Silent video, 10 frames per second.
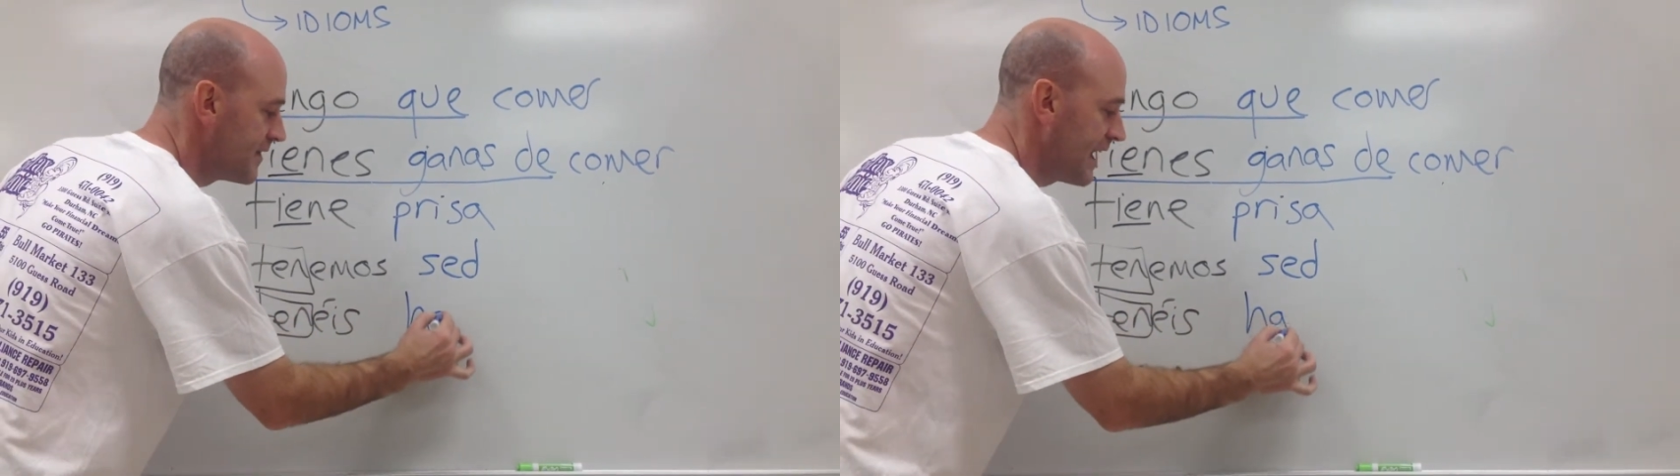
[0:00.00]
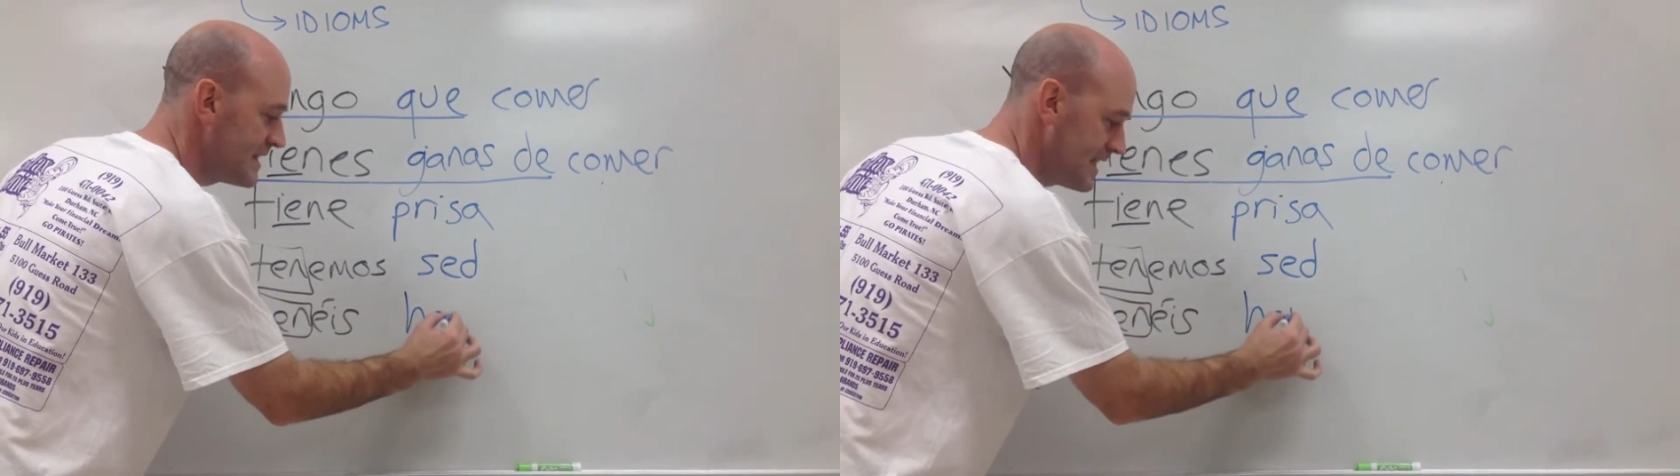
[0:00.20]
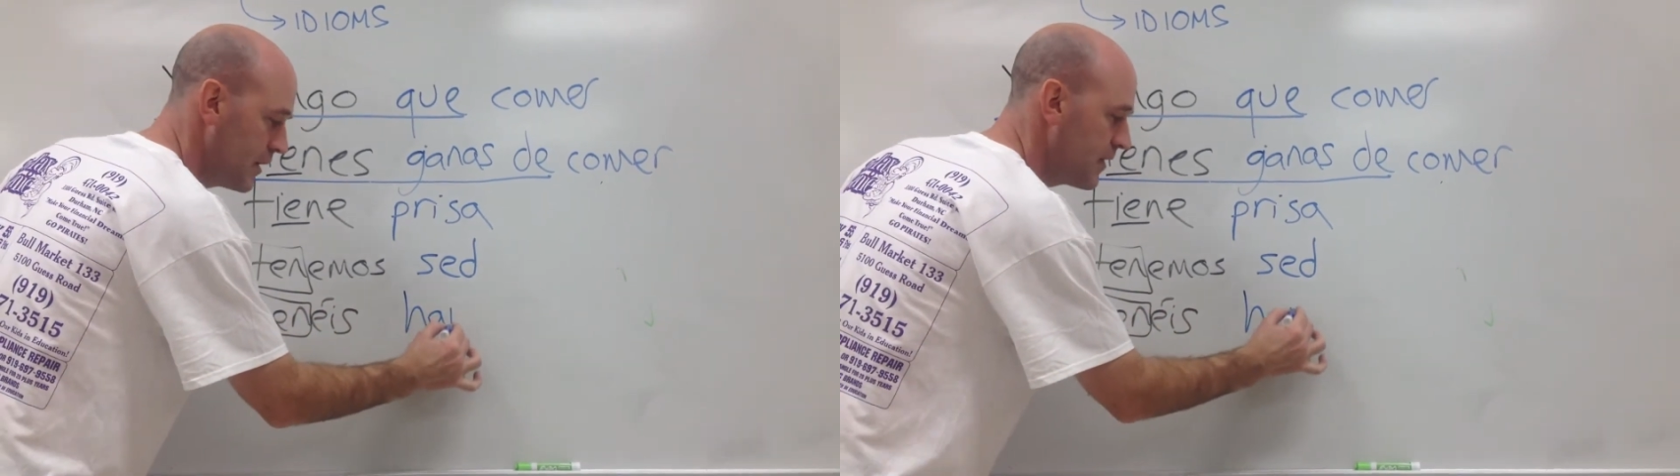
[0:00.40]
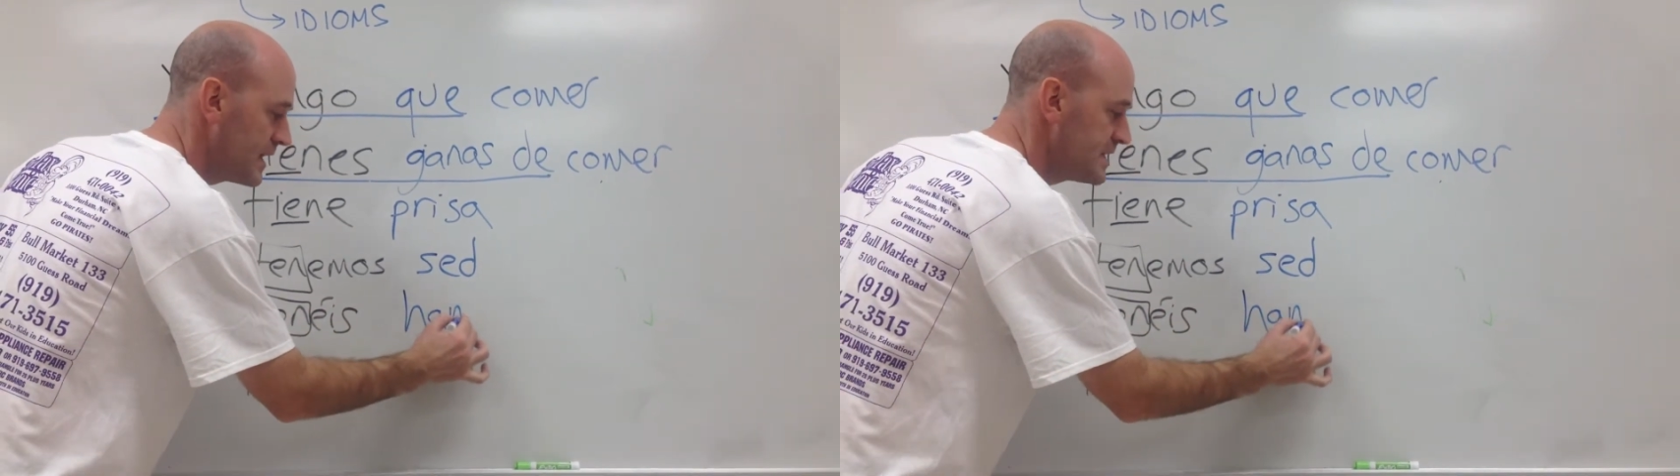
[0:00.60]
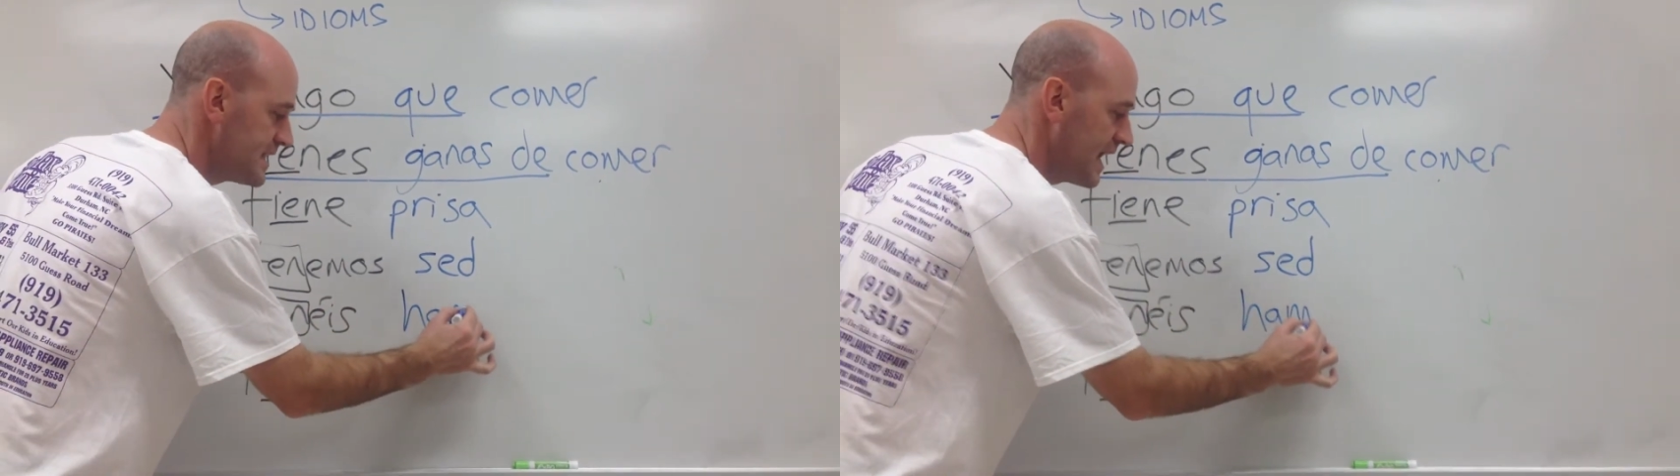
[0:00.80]
That's how
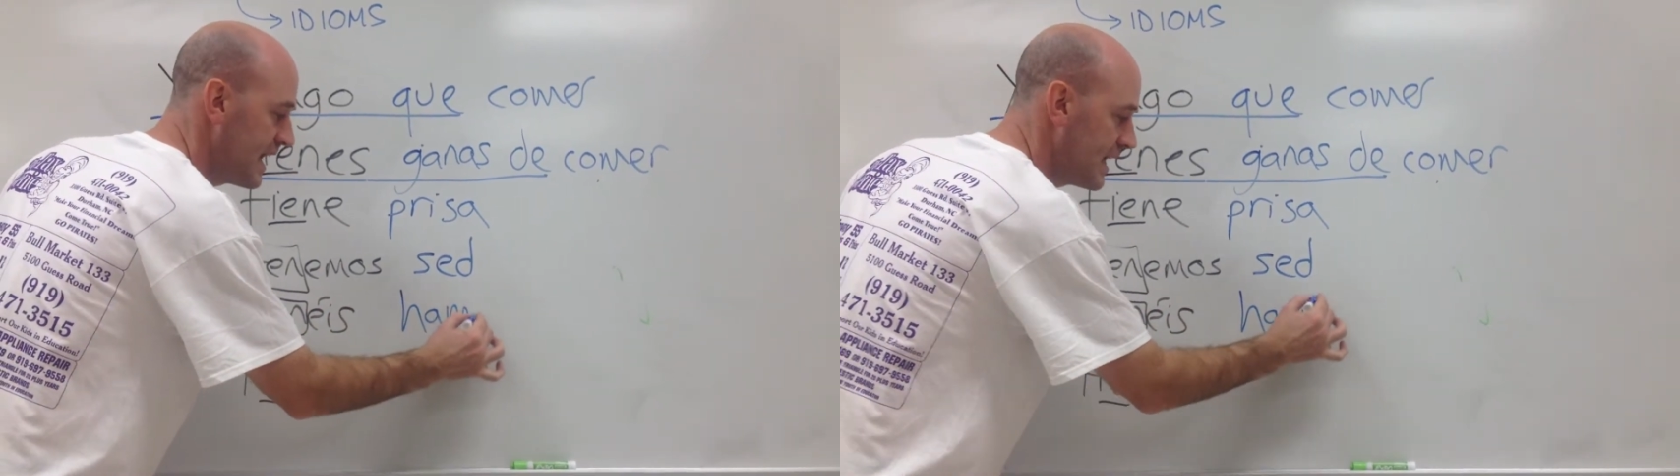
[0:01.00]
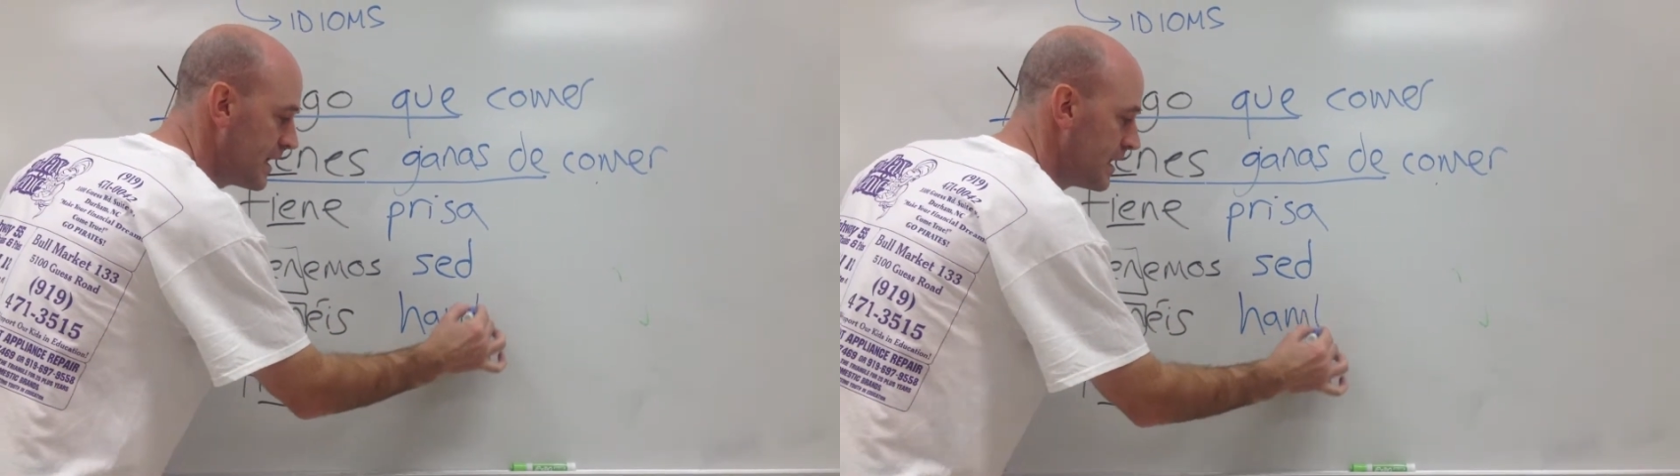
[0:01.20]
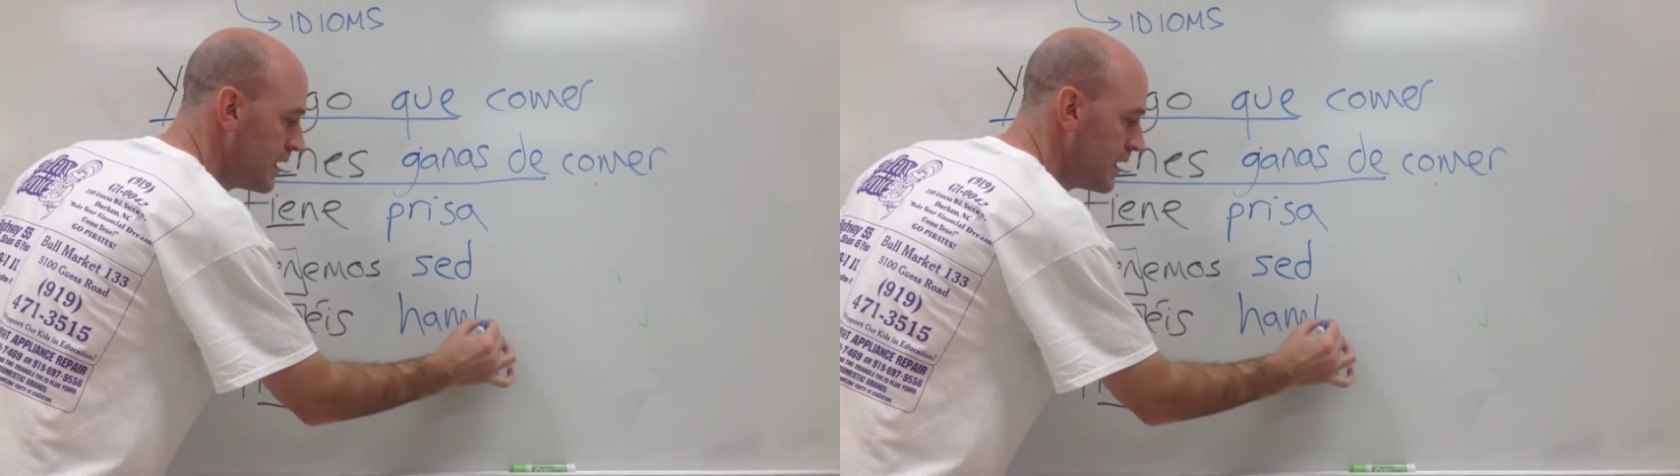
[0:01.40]
they say